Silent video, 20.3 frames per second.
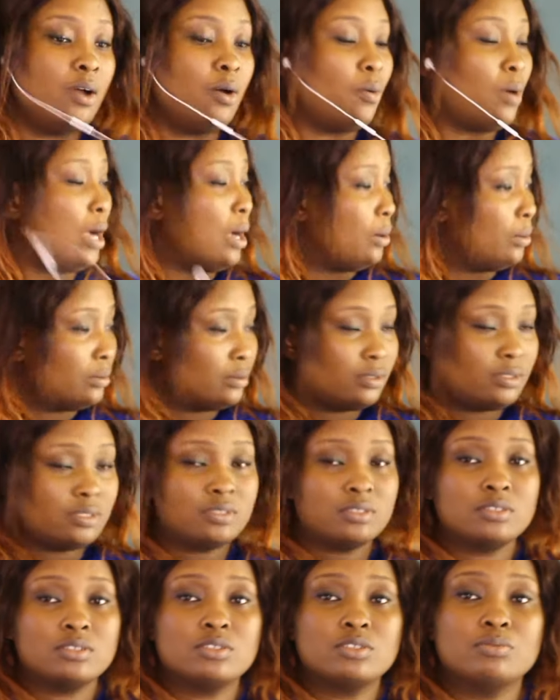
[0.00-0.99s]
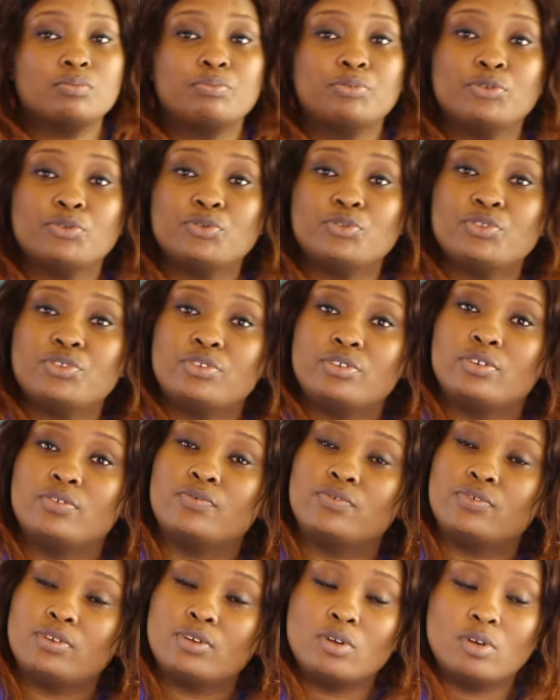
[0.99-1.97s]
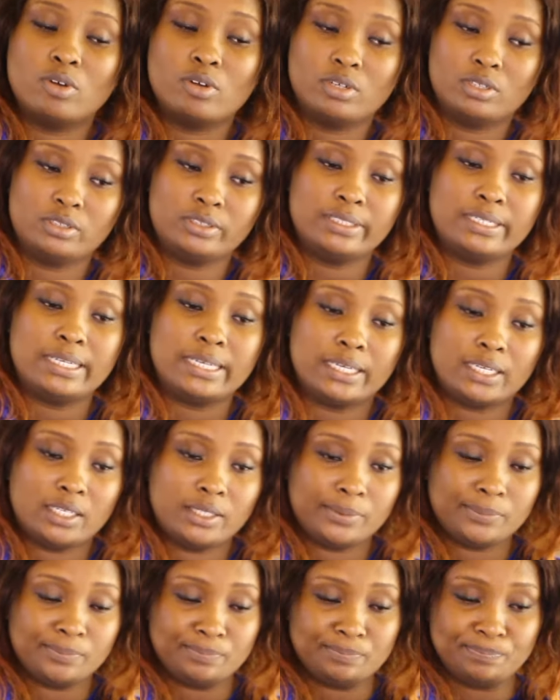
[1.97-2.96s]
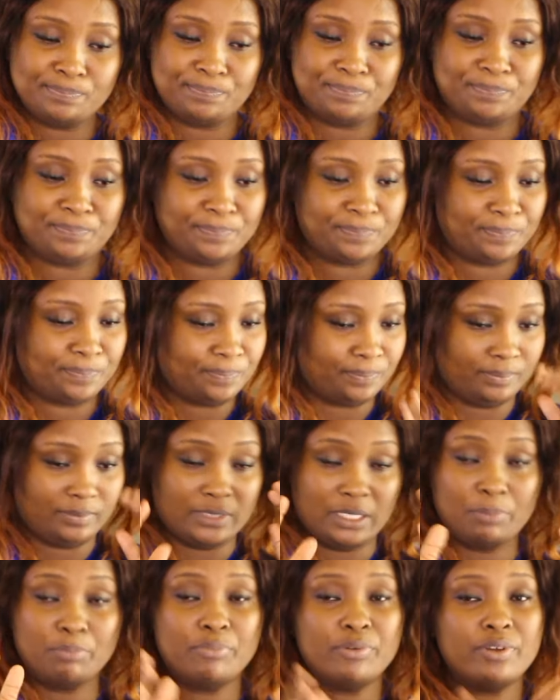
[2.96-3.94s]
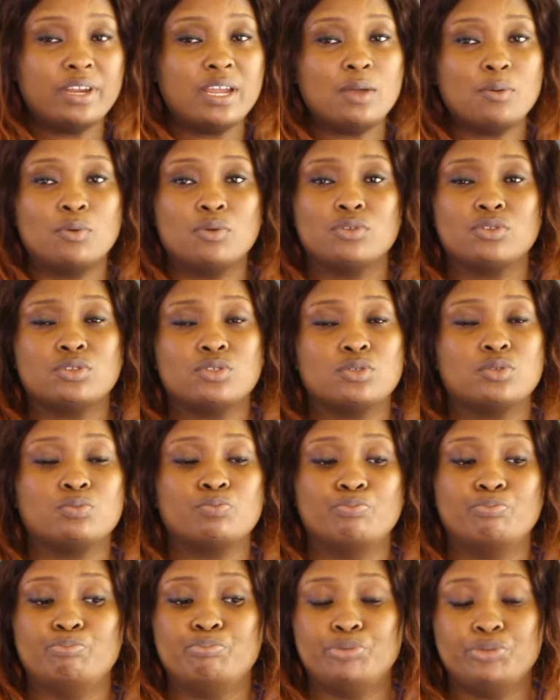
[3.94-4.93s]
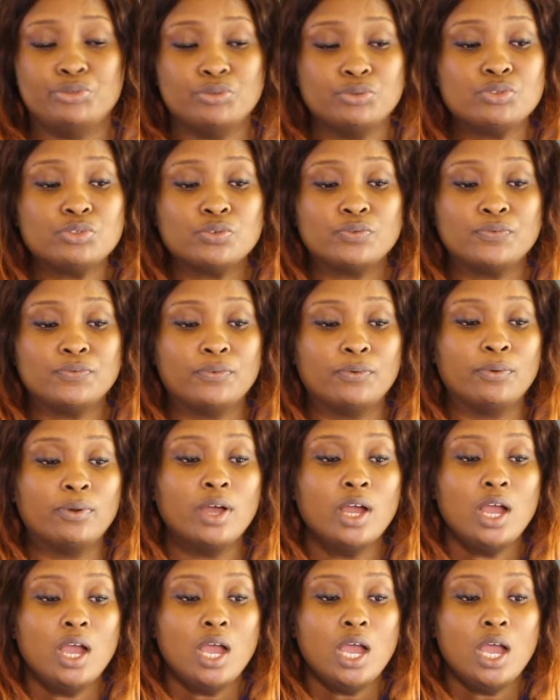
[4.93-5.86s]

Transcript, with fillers: Wow, this is the beauty of God. Like, the prayer was beautiful.